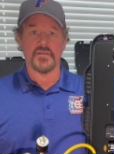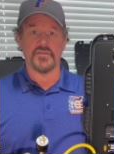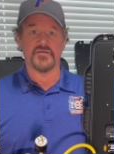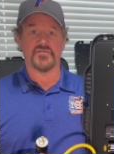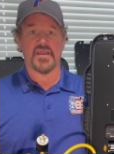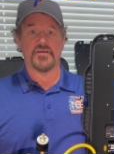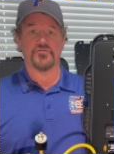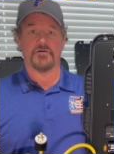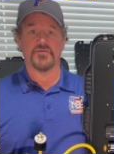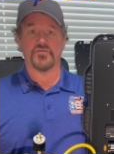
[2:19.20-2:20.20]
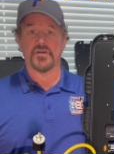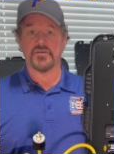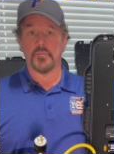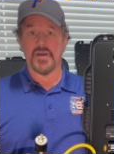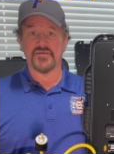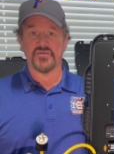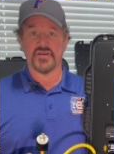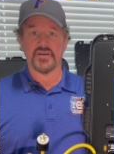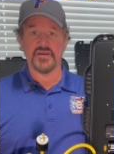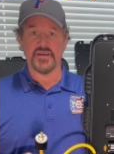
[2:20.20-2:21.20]
This case runs on
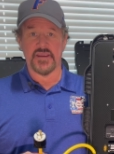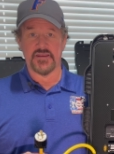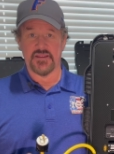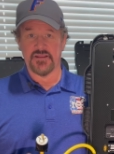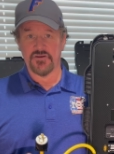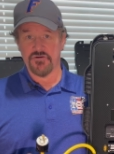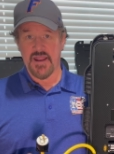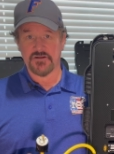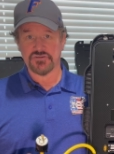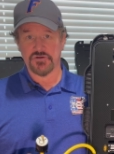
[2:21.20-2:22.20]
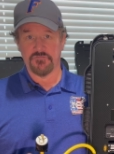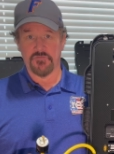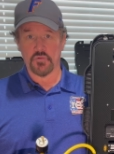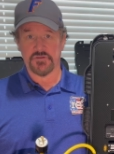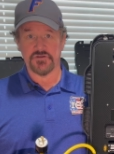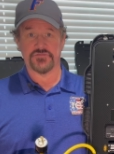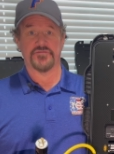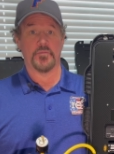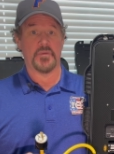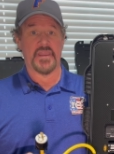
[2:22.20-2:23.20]
domestic and international voltage
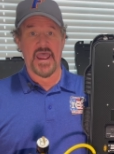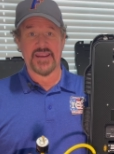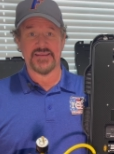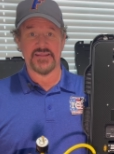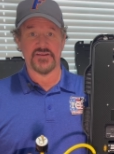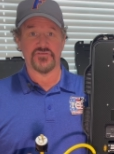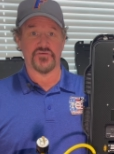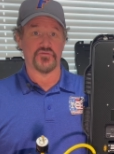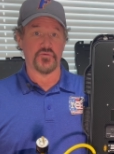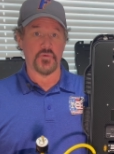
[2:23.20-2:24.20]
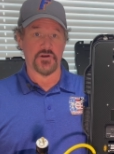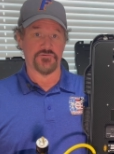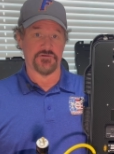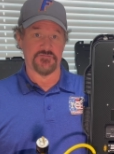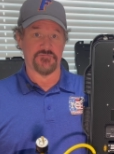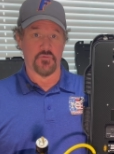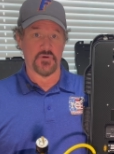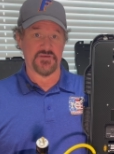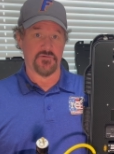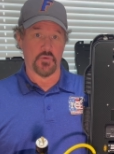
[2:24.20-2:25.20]
from 90 to
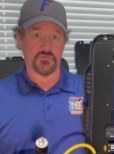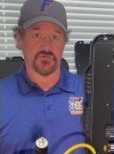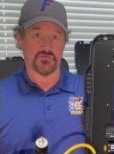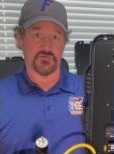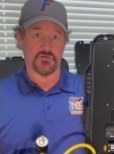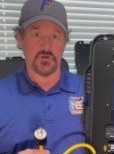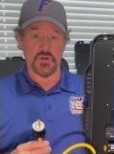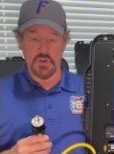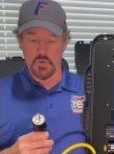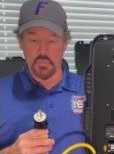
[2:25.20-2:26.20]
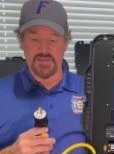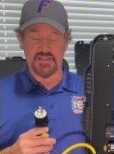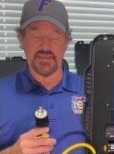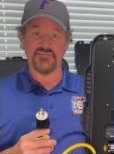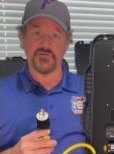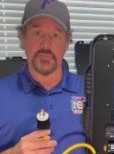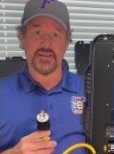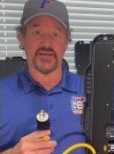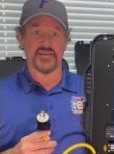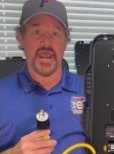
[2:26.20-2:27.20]
240 volts. We can even
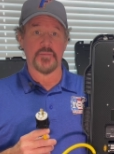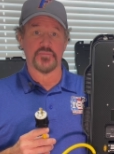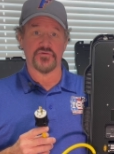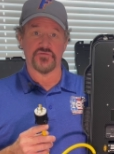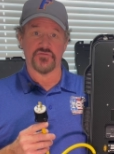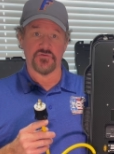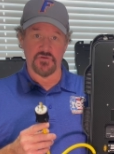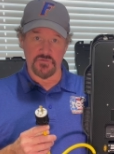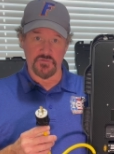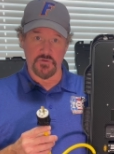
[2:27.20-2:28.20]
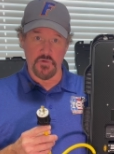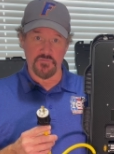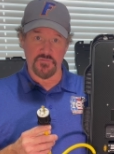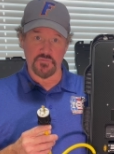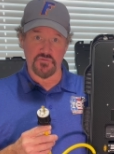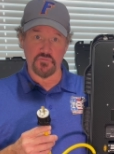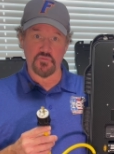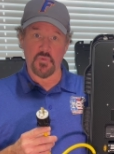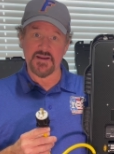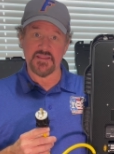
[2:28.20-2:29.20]
make adapters to go from
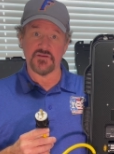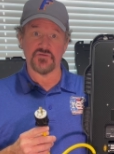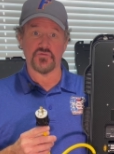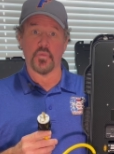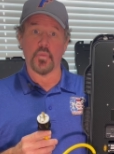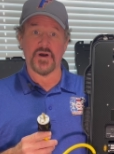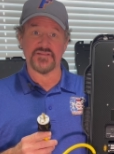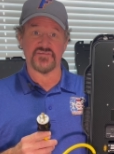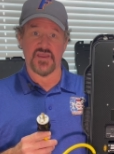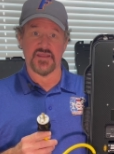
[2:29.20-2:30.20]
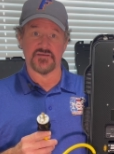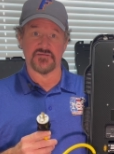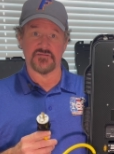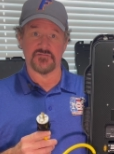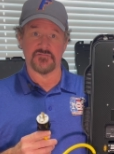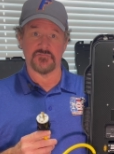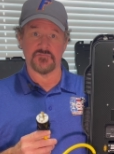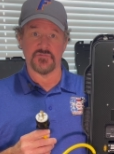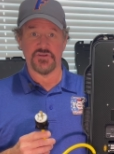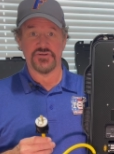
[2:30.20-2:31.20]
220 to 110.
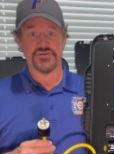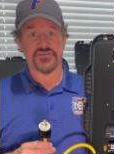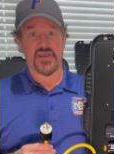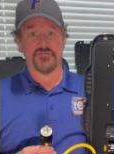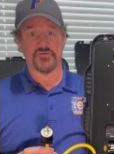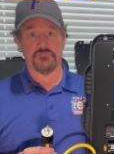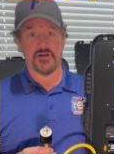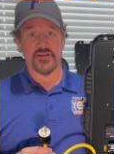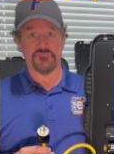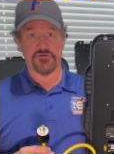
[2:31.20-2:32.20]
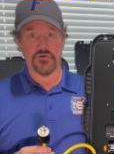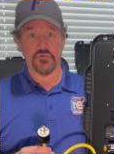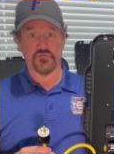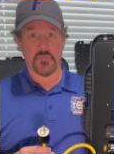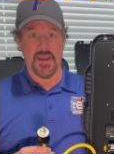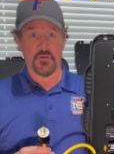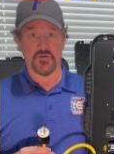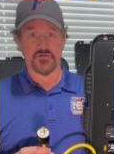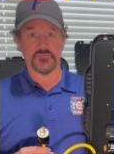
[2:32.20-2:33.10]
You just have to run at reduced power.